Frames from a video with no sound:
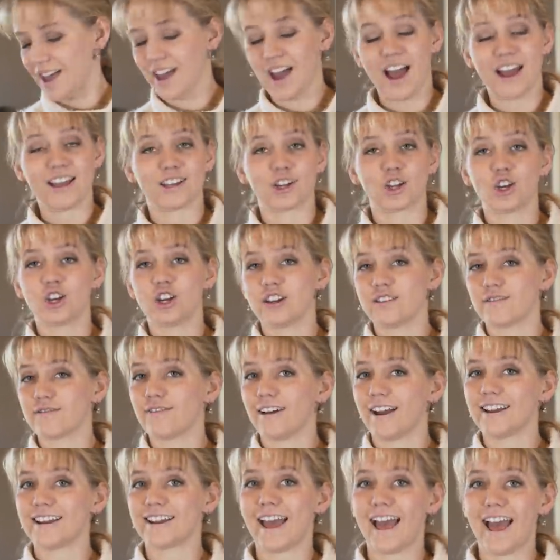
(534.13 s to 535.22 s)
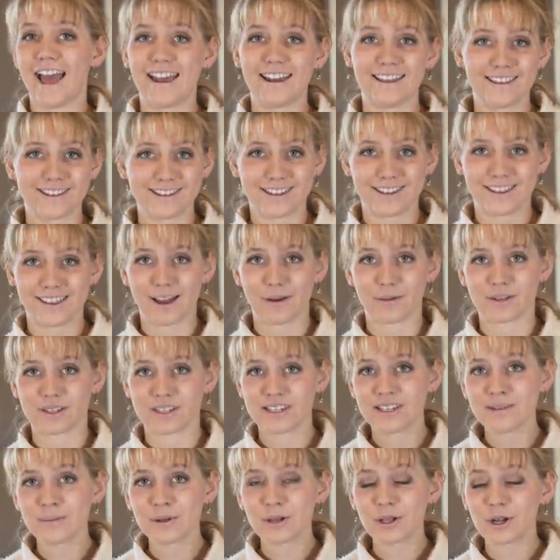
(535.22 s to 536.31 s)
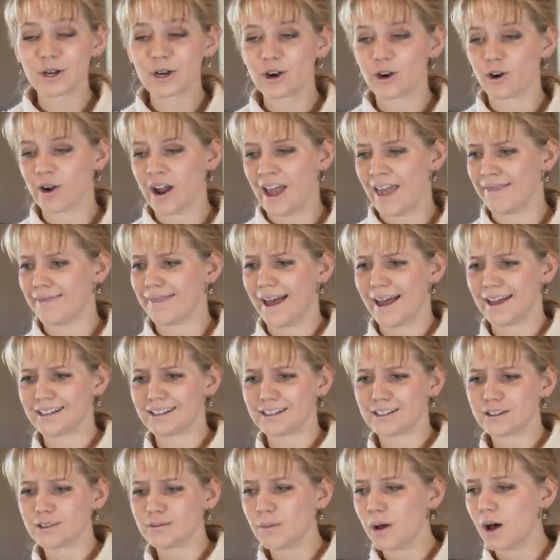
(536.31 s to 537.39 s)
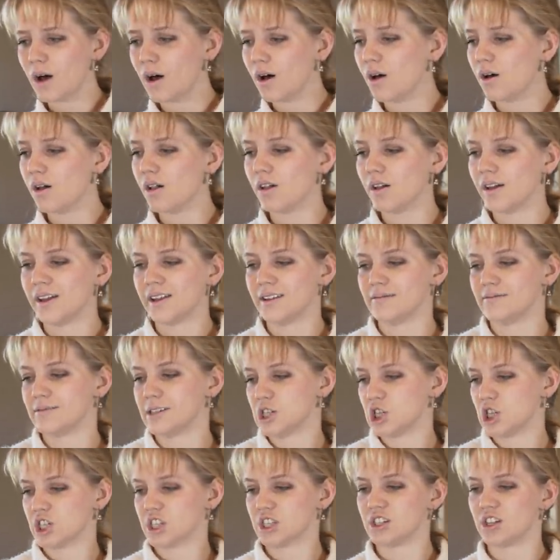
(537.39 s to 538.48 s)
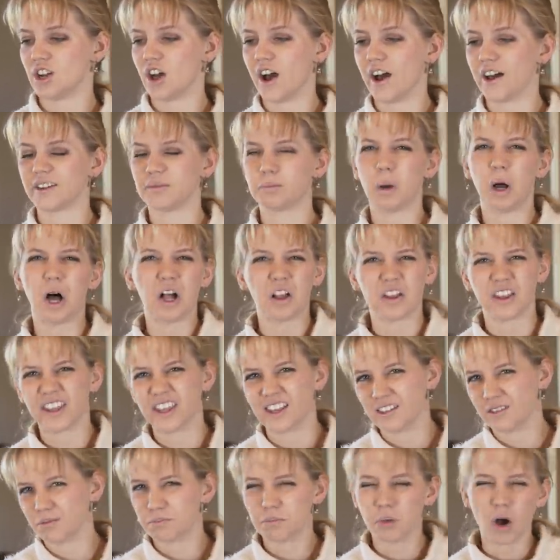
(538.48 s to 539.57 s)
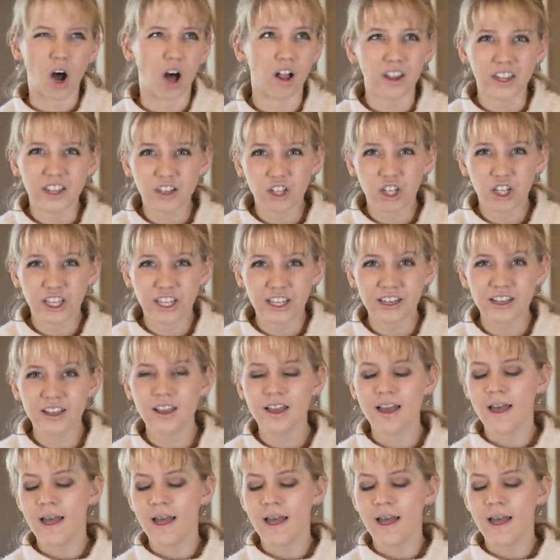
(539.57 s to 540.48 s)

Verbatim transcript: I couldn't find anything that was similar and that small and just not poly looking.